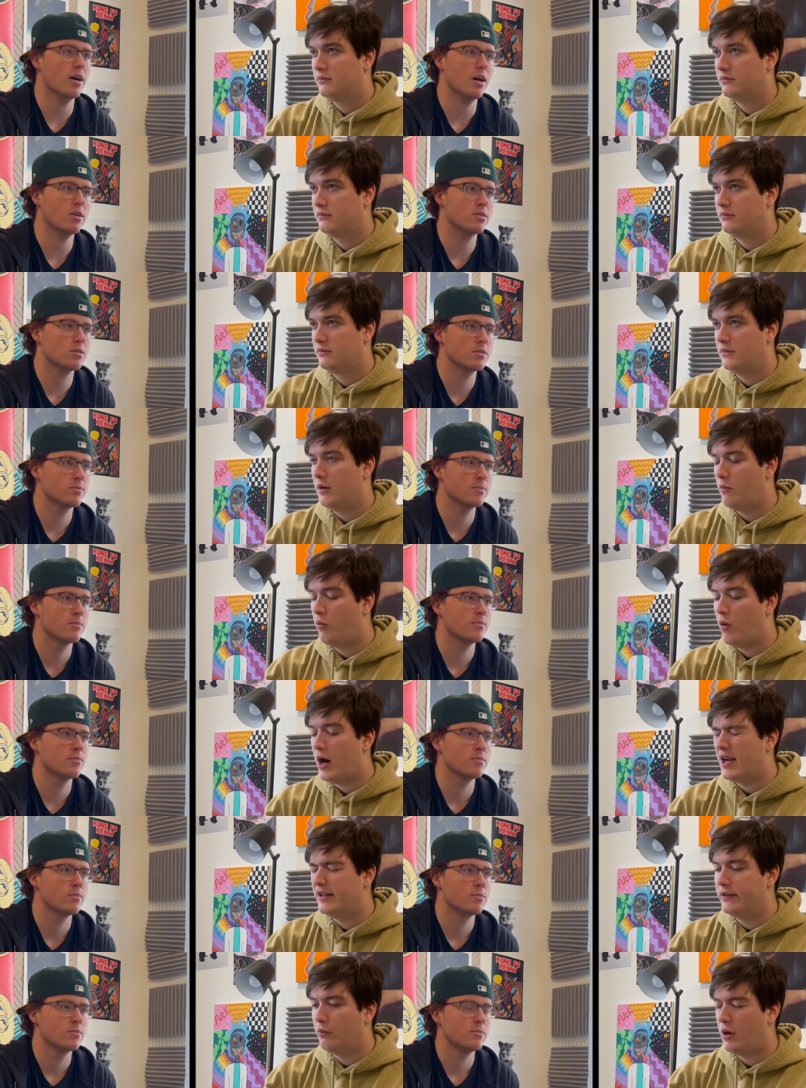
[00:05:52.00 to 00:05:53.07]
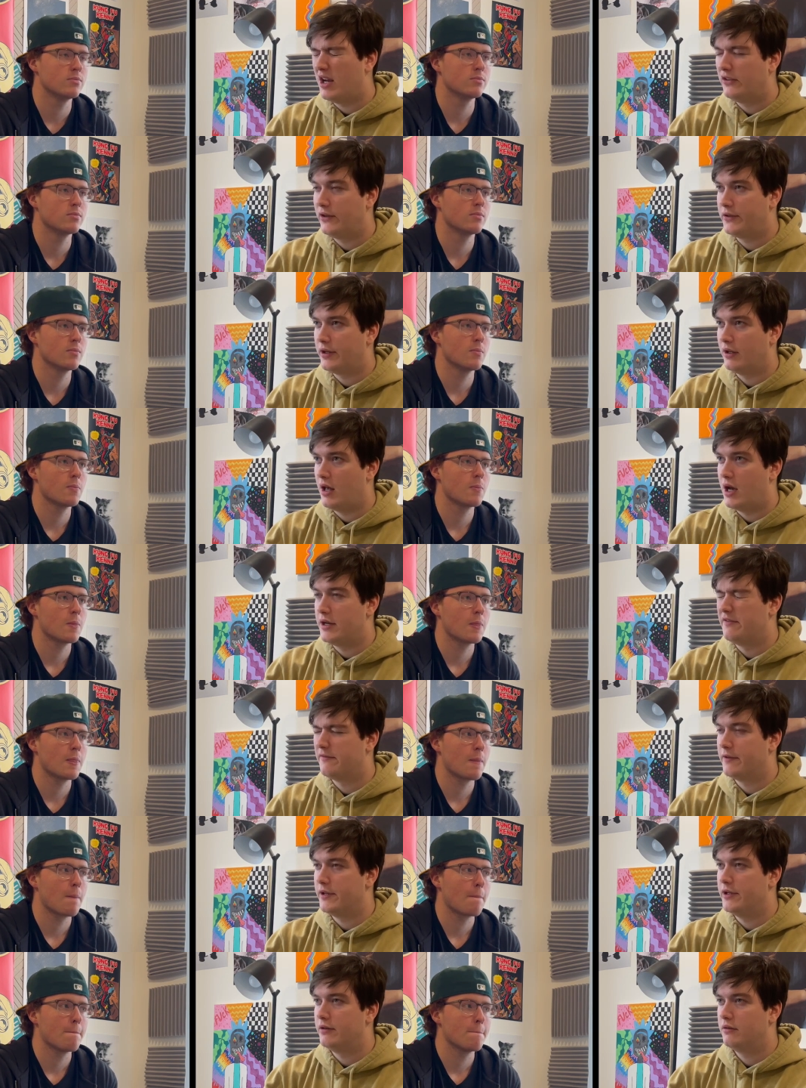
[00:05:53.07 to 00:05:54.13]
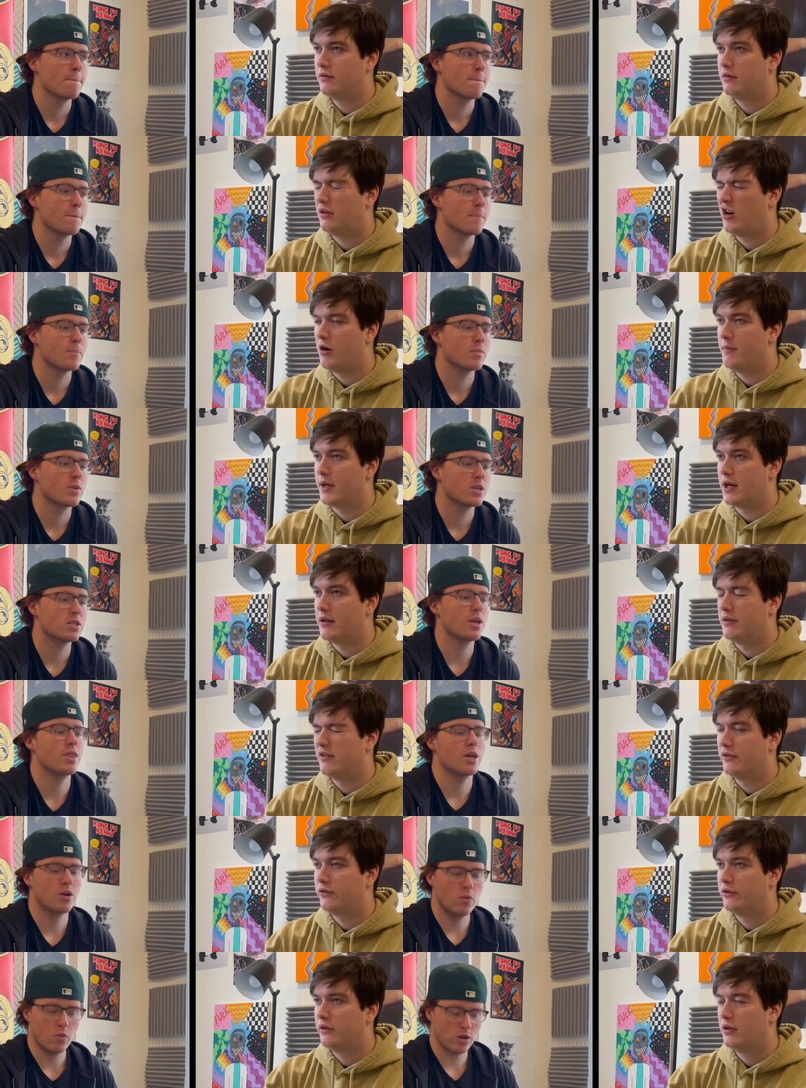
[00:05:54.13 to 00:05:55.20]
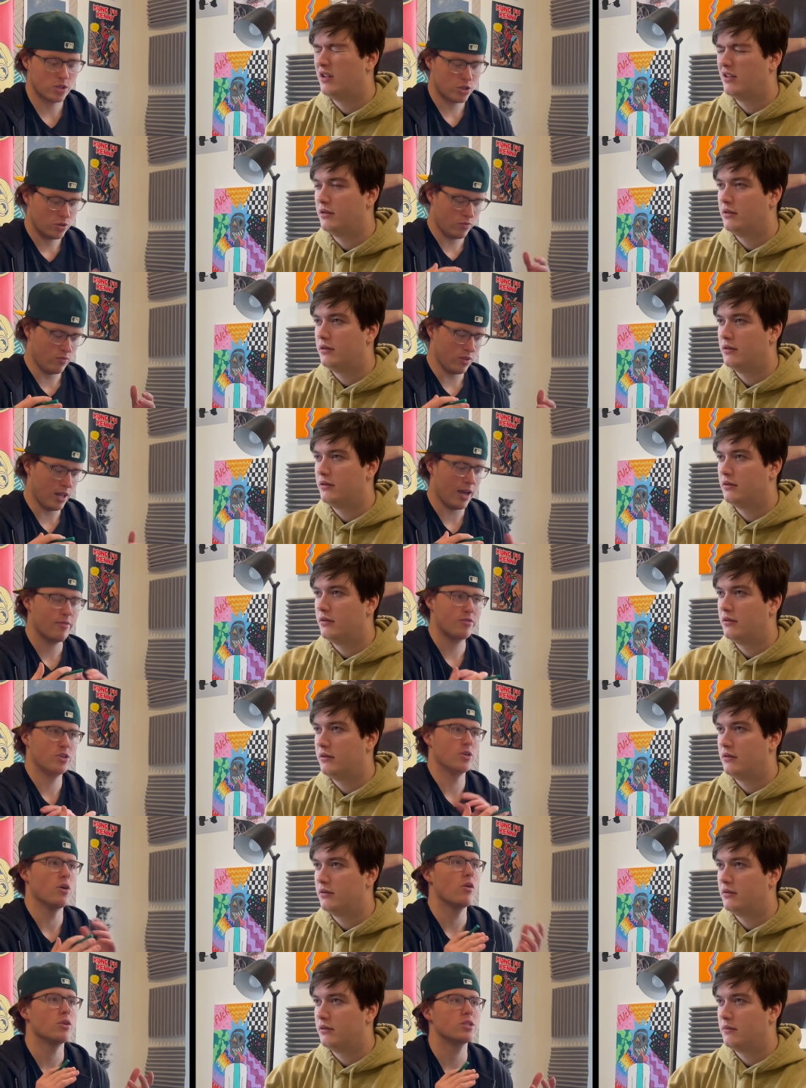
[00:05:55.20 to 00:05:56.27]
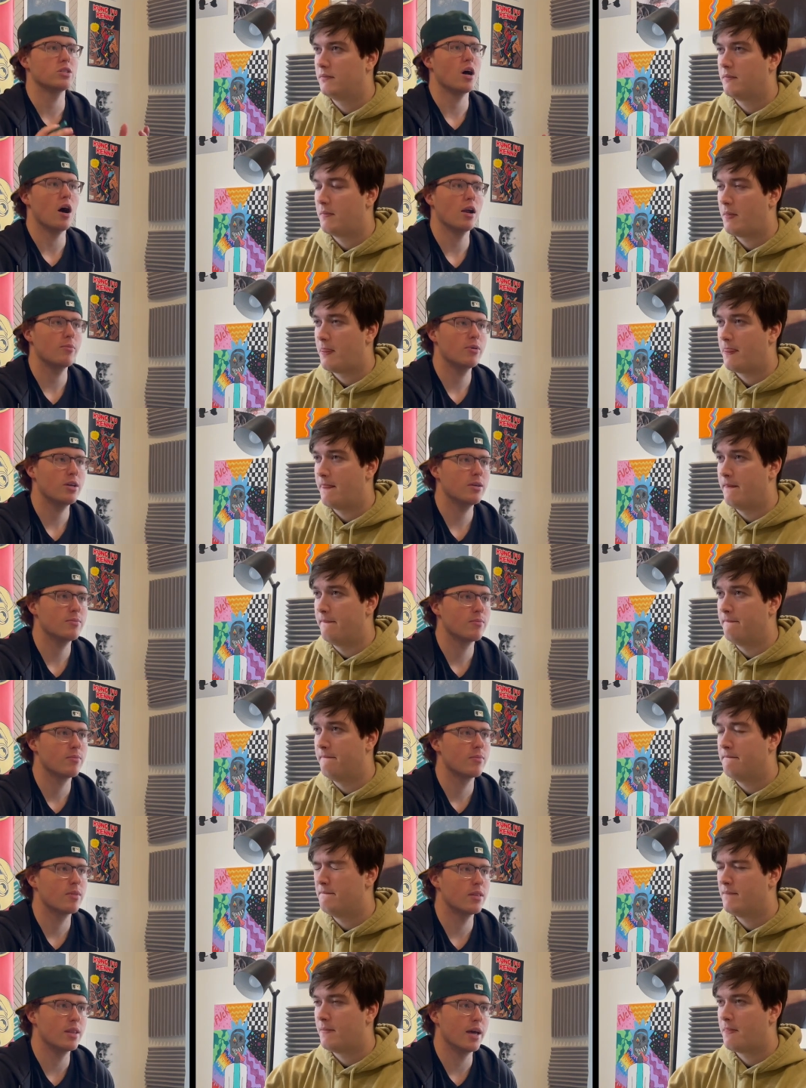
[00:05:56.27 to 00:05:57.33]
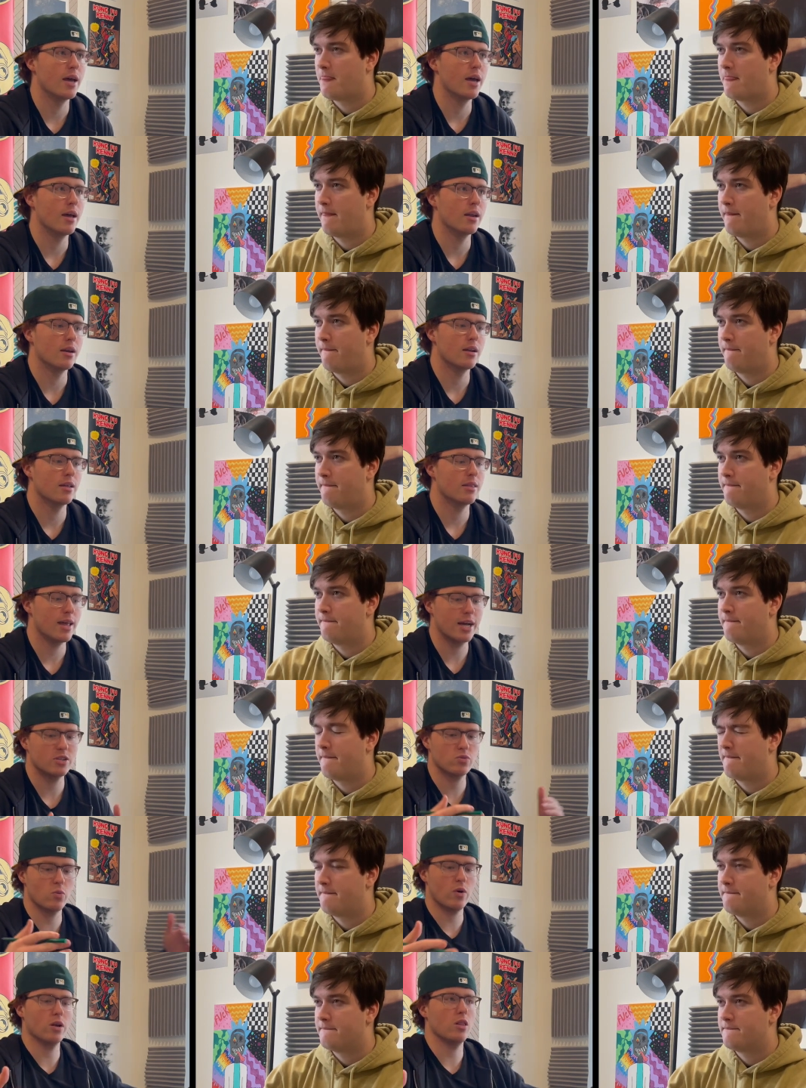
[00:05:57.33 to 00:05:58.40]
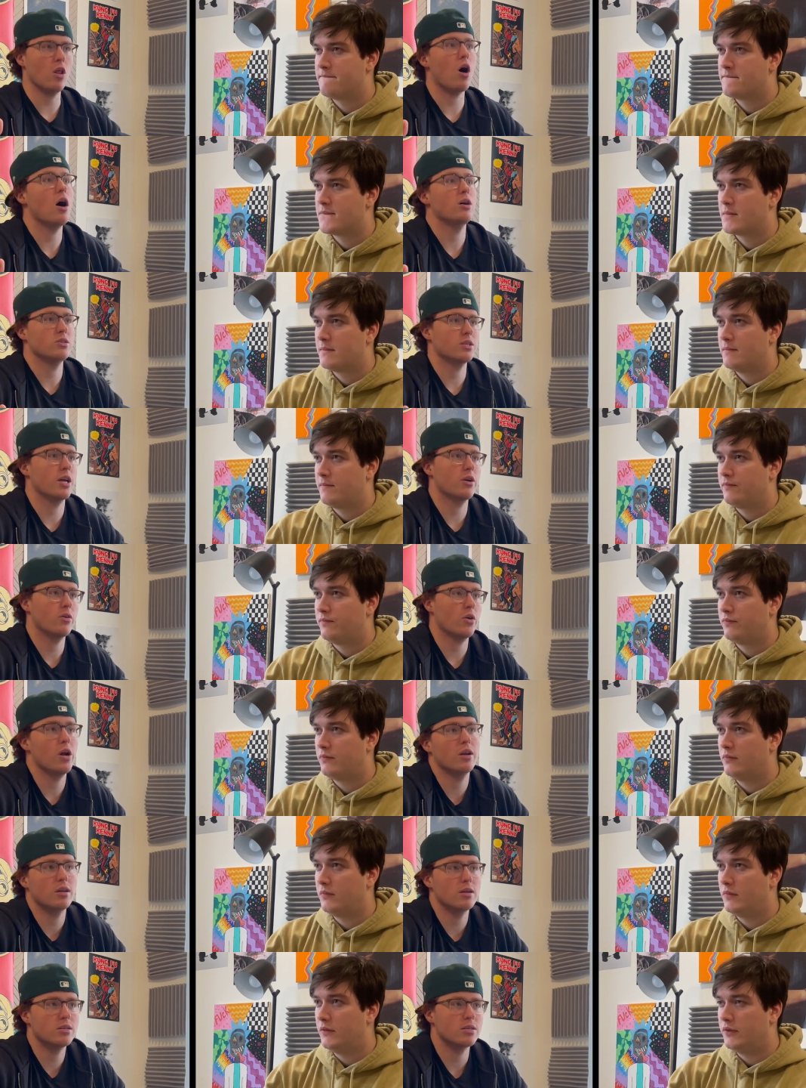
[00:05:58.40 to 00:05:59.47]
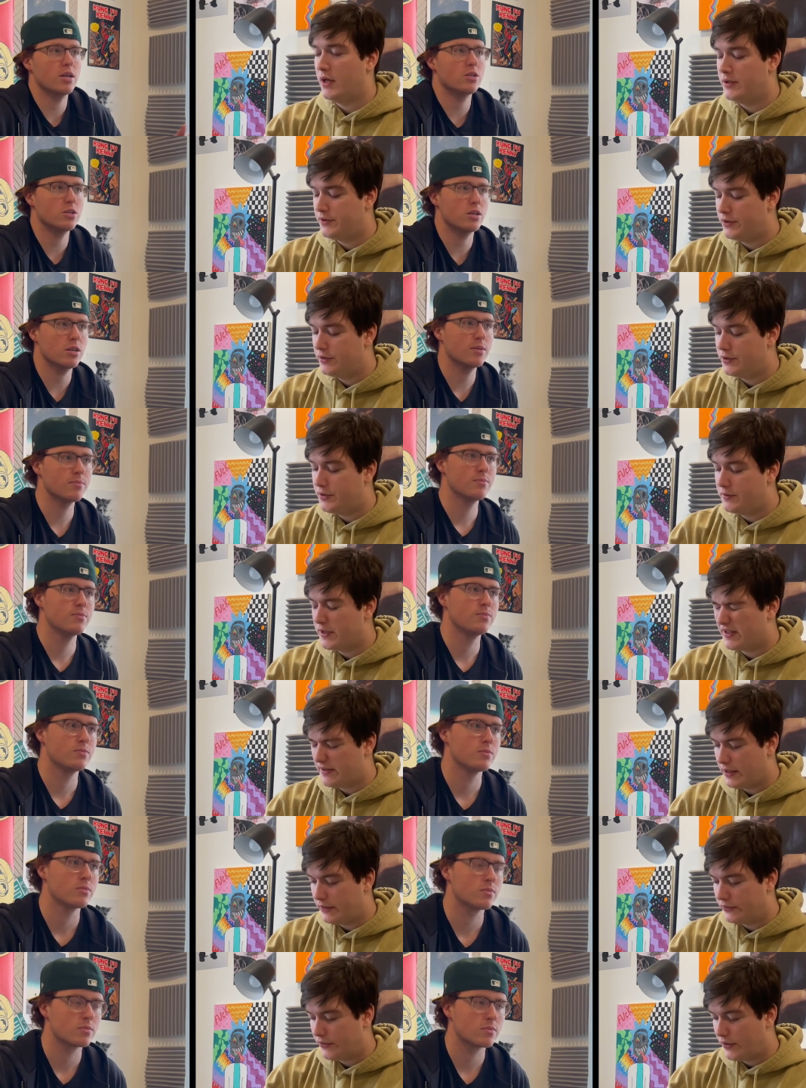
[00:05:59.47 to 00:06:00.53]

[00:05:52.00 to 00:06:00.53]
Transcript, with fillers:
Speaker 1: else. And why why is that the line for you? Harming
Speaker 2: others? Because I think once you've left your own autonomy, mm. then that's where laws get created.
Speaker 1: And do, do you think things